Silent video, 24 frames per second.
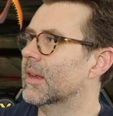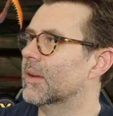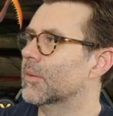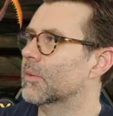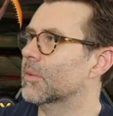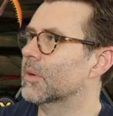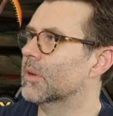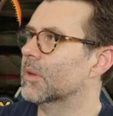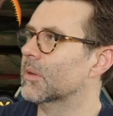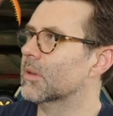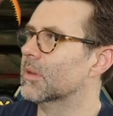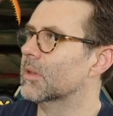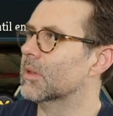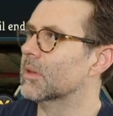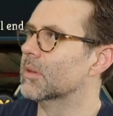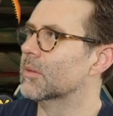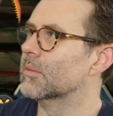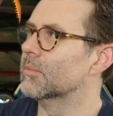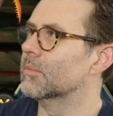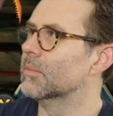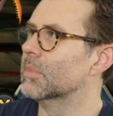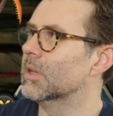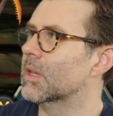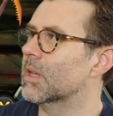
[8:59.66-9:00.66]
I will
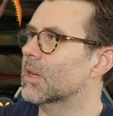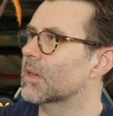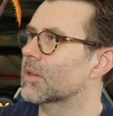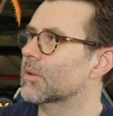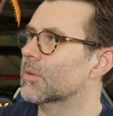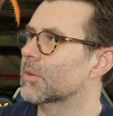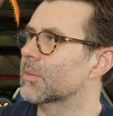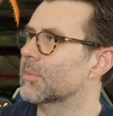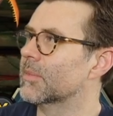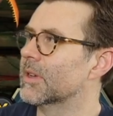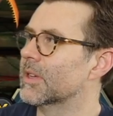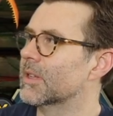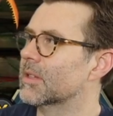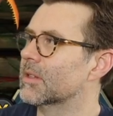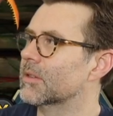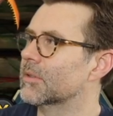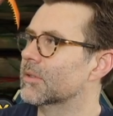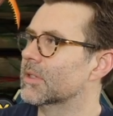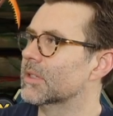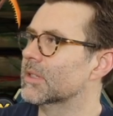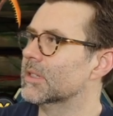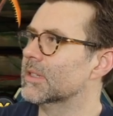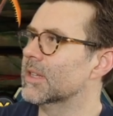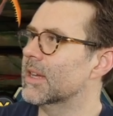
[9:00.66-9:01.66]
block with my
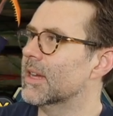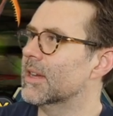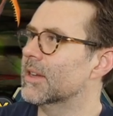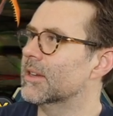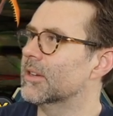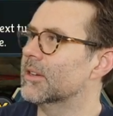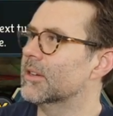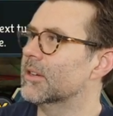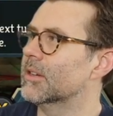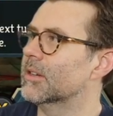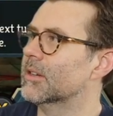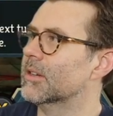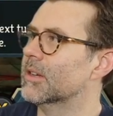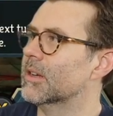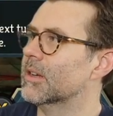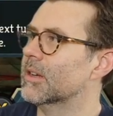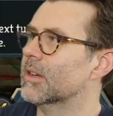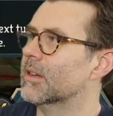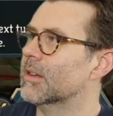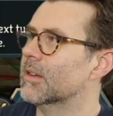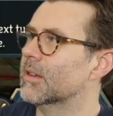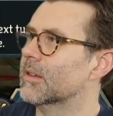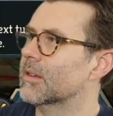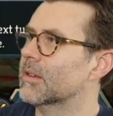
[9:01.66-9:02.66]
Cloak and Dagger
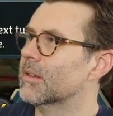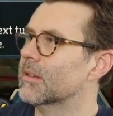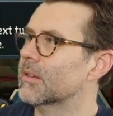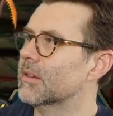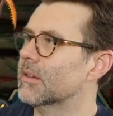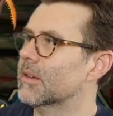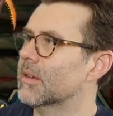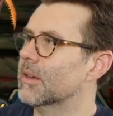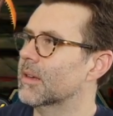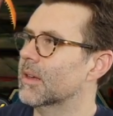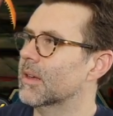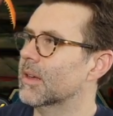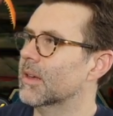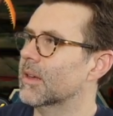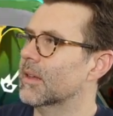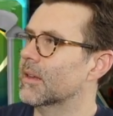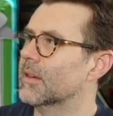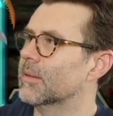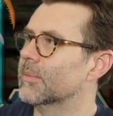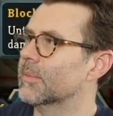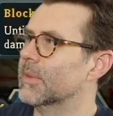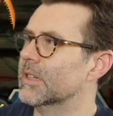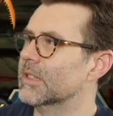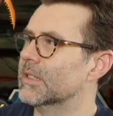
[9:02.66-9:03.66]

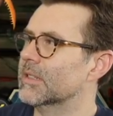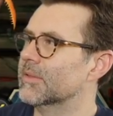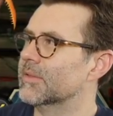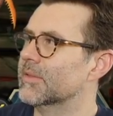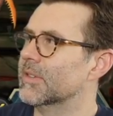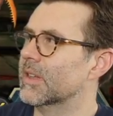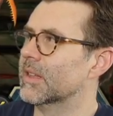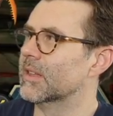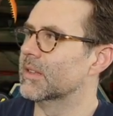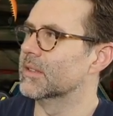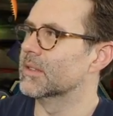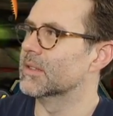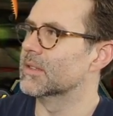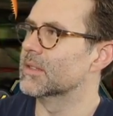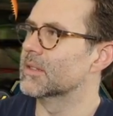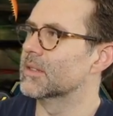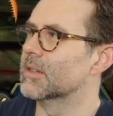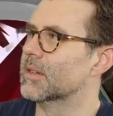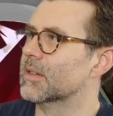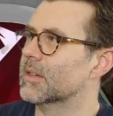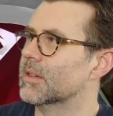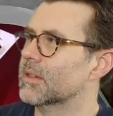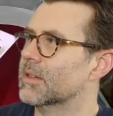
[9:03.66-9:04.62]
and my defense.